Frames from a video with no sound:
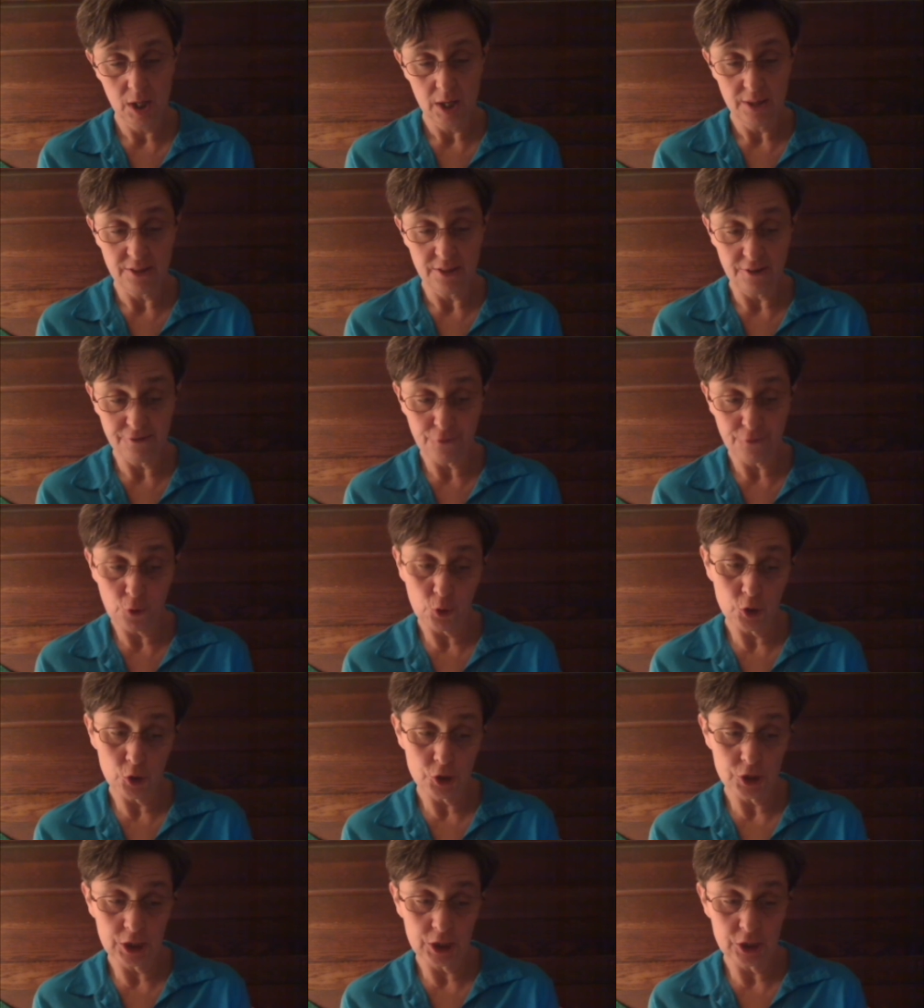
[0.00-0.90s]
Their
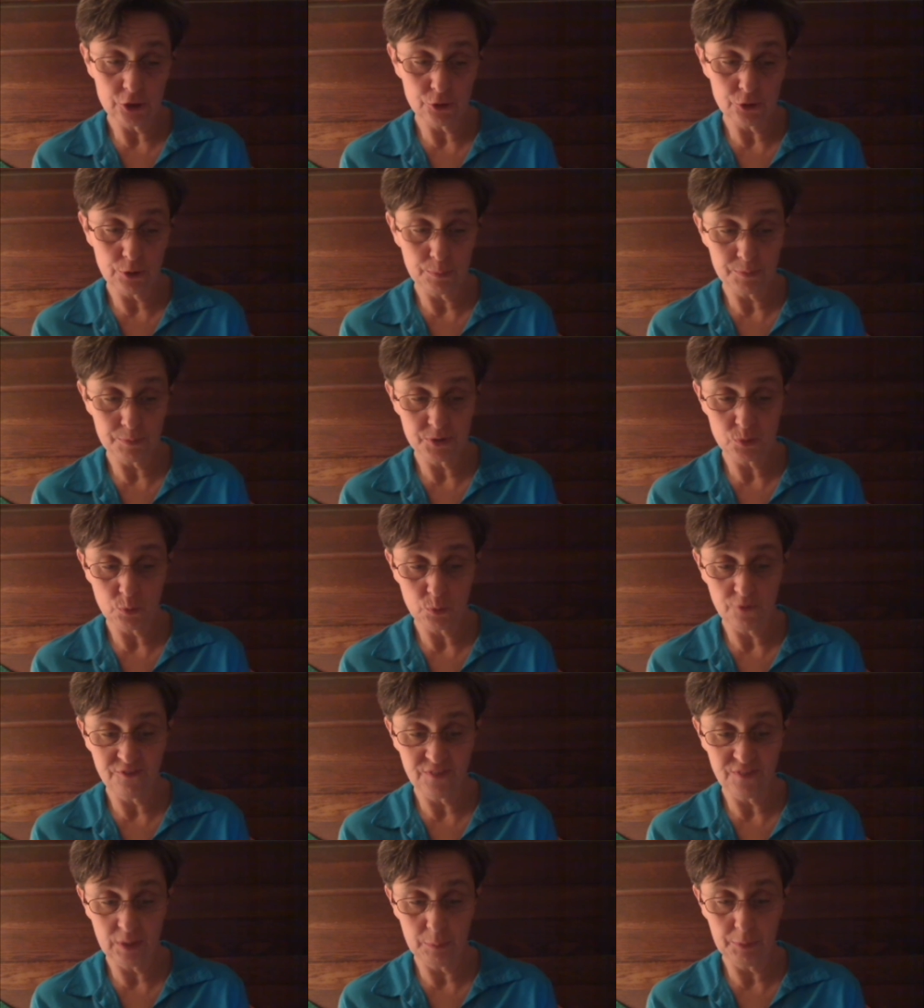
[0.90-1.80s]
foraging trips were
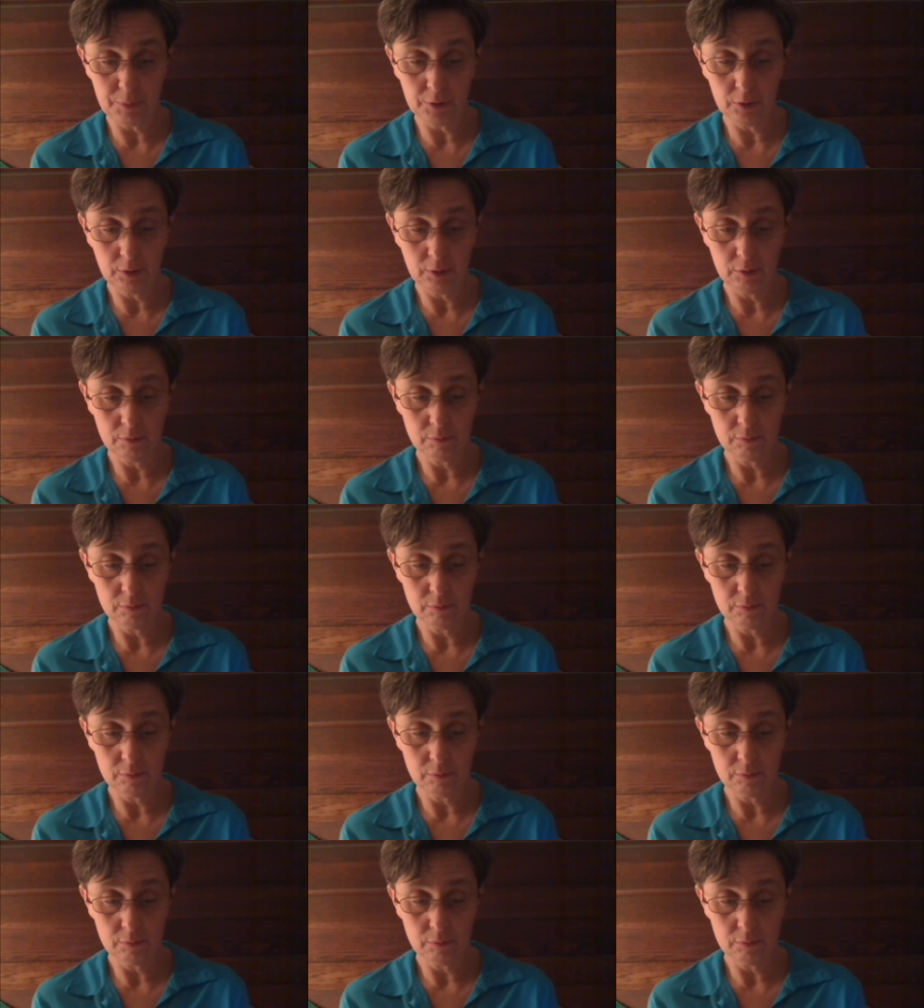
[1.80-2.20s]
feeble.